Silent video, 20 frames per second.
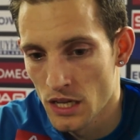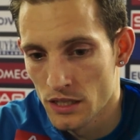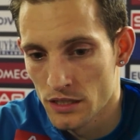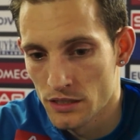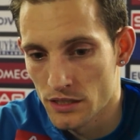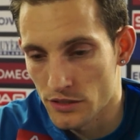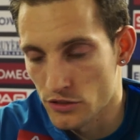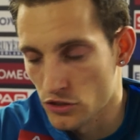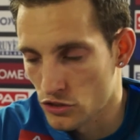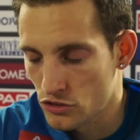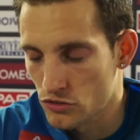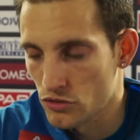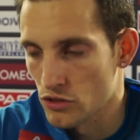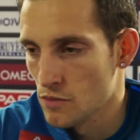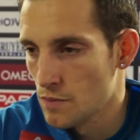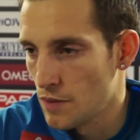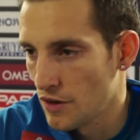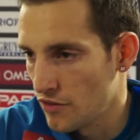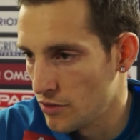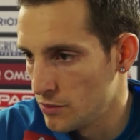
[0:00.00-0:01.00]
that's a
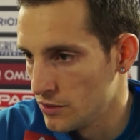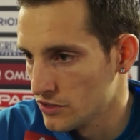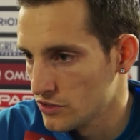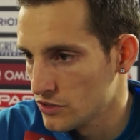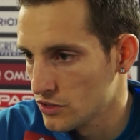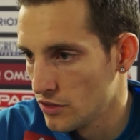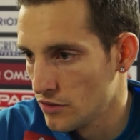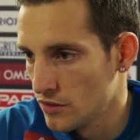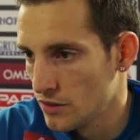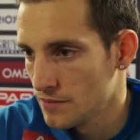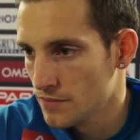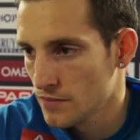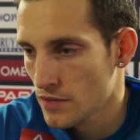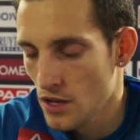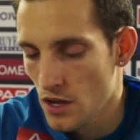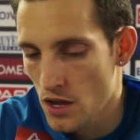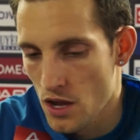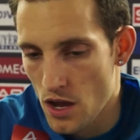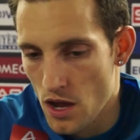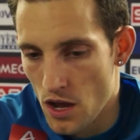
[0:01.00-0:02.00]
strong performance so
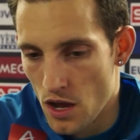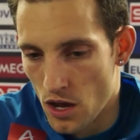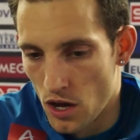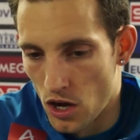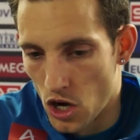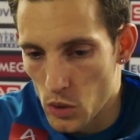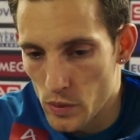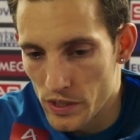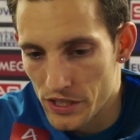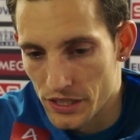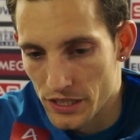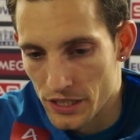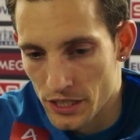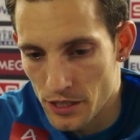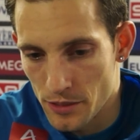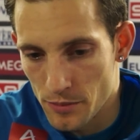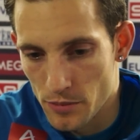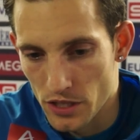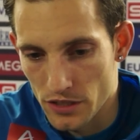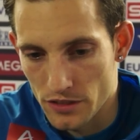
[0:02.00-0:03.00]
already,
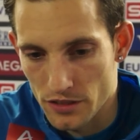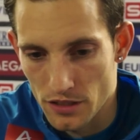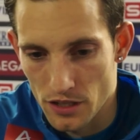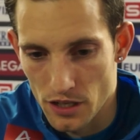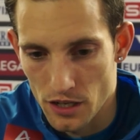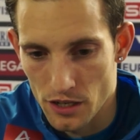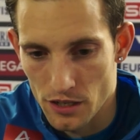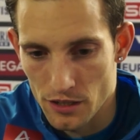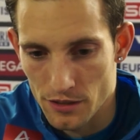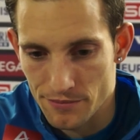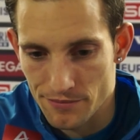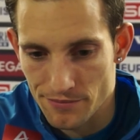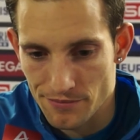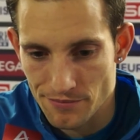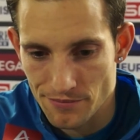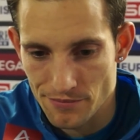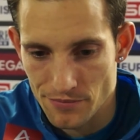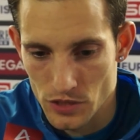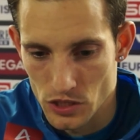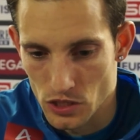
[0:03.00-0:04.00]
but
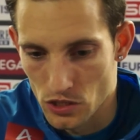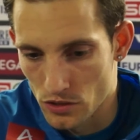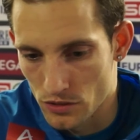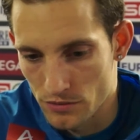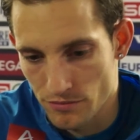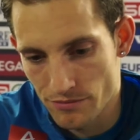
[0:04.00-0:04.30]
you know,